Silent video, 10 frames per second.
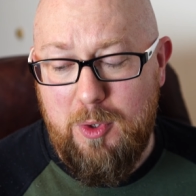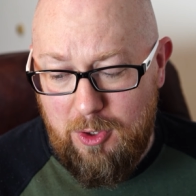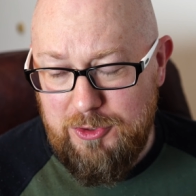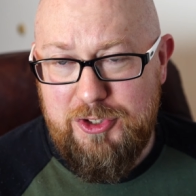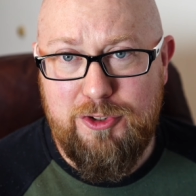
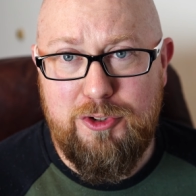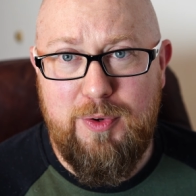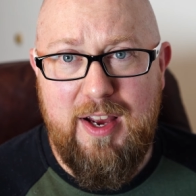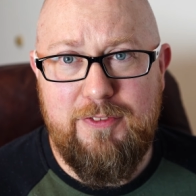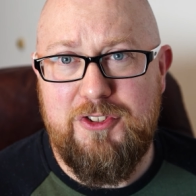also
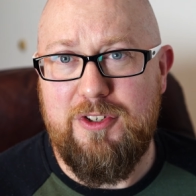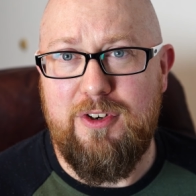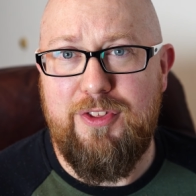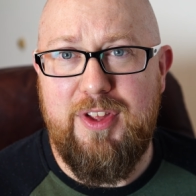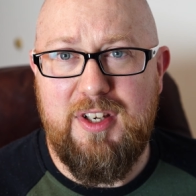craft
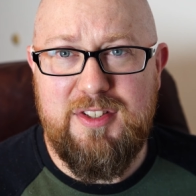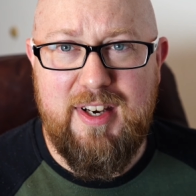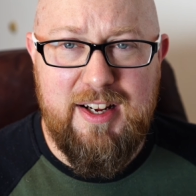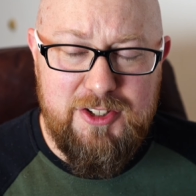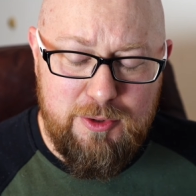certain things
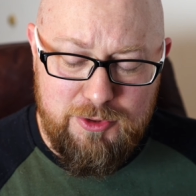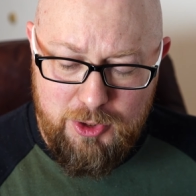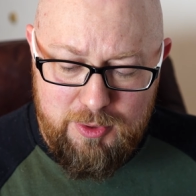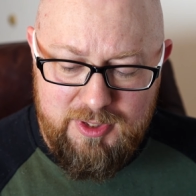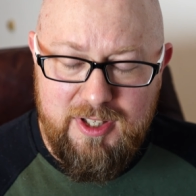that I don't
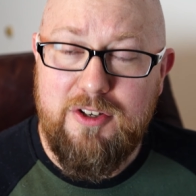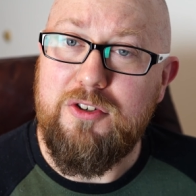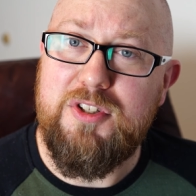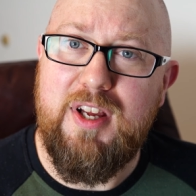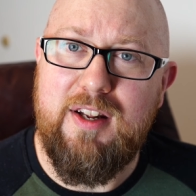totally
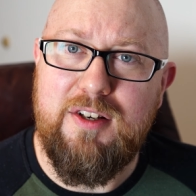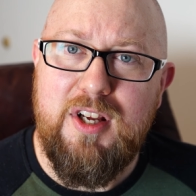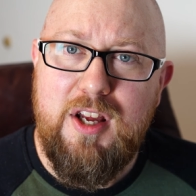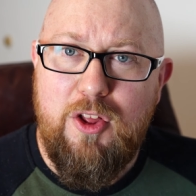understand